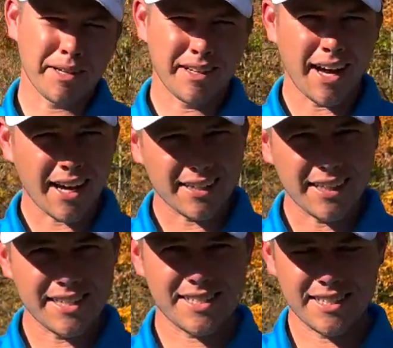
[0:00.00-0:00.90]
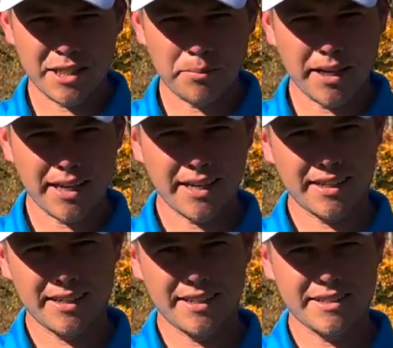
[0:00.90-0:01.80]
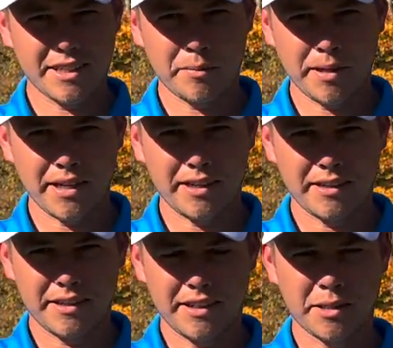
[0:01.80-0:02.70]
not least in the bag is going to be the